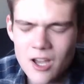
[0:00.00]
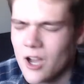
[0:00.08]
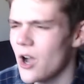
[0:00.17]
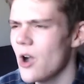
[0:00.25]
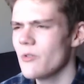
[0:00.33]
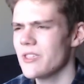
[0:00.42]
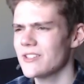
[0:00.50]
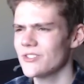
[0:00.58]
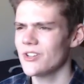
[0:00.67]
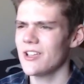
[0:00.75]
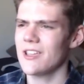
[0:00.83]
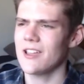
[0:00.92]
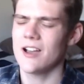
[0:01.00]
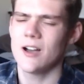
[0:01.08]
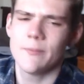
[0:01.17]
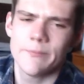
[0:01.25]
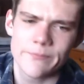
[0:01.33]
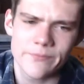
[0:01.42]
Oh, yesterday,
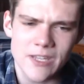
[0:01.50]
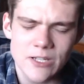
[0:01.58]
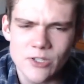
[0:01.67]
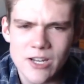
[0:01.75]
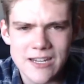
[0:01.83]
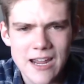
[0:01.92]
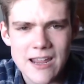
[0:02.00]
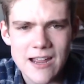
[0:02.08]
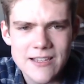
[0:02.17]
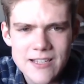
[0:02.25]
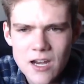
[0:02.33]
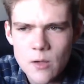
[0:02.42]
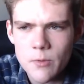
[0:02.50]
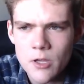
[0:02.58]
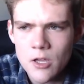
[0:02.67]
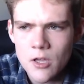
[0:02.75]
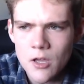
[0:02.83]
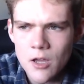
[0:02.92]
um, yesterday night I set up
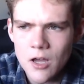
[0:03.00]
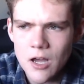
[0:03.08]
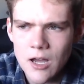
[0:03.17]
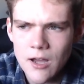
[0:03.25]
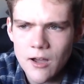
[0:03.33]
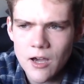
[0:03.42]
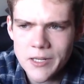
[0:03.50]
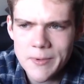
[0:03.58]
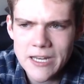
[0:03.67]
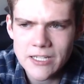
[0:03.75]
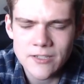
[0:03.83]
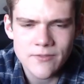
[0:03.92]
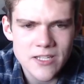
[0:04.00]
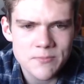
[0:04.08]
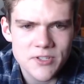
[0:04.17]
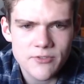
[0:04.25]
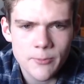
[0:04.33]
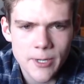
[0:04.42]
uh, automatic
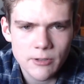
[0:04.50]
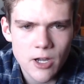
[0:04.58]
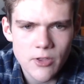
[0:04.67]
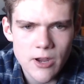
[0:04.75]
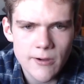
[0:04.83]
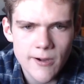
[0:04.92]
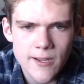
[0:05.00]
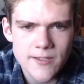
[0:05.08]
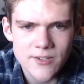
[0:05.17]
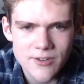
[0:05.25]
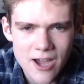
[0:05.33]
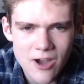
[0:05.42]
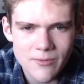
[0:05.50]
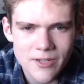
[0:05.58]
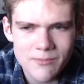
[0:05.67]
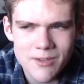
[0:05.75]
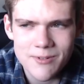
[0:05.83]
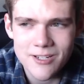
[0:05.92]
investments for my Roth IRA. So now I'm going to
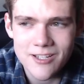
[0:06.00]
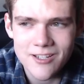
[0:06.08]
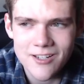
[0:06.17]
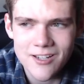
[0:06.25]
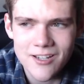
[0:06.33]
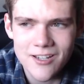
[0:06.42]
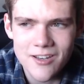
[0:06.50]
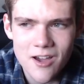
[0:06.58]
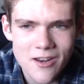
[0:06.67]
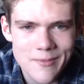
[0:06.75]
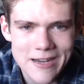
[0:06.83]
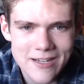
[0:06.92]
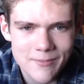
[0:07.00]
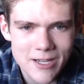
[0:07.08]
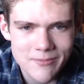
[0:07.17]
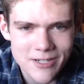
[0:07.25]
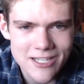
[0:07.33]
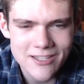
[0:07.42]
be putting an automatic amount of
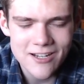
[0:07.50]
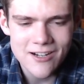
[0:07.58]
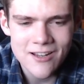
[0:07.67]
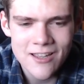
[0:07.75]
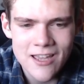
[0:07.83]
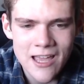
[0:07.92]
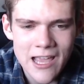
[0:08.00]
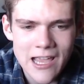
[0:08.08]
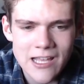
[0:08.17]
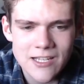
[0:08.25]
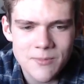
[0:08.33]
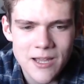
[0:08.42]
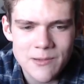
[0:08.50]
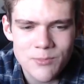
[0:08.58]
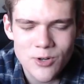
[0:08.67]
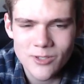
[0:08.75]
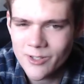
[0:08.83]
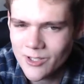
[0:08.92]
money in there, and my
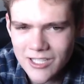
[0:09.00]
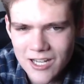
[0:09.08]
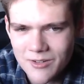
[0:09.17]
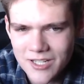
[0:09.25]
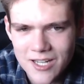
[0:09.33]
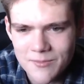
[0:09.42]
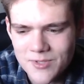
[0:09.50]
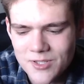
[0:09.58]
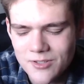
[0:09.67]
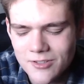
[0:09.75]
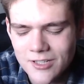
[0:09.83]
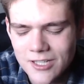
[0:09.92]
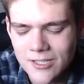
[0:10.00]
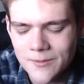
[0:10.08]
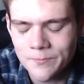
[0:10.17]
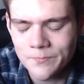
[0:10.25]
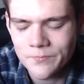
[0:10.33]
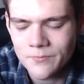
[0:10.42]
portfolio when it comes to um,